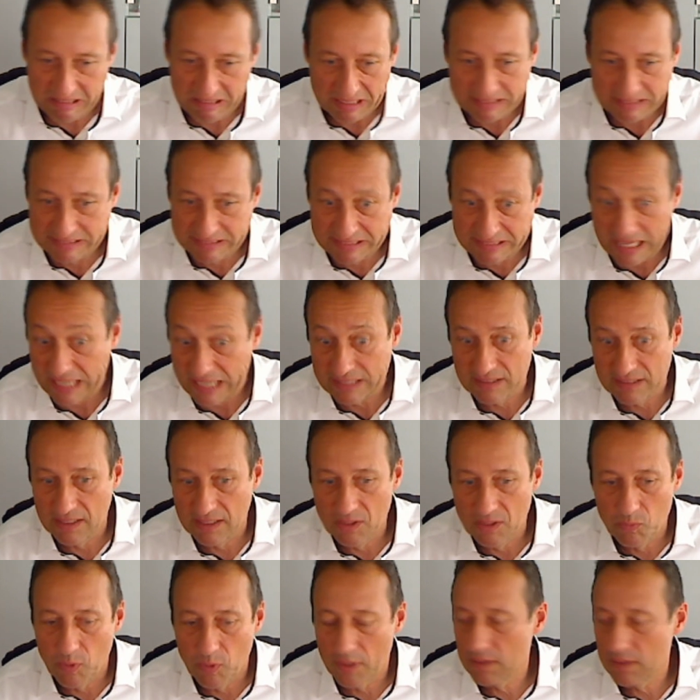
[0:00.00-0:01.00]
exactly
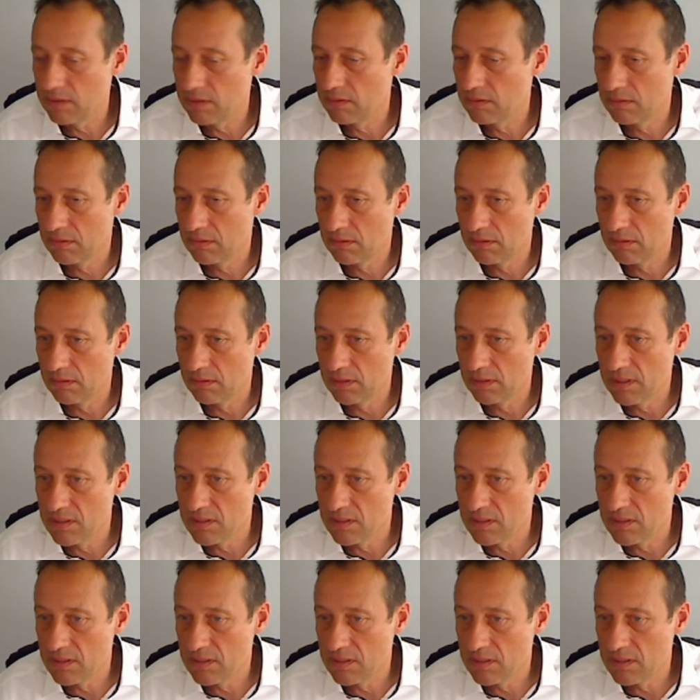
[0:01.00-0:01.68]
what he's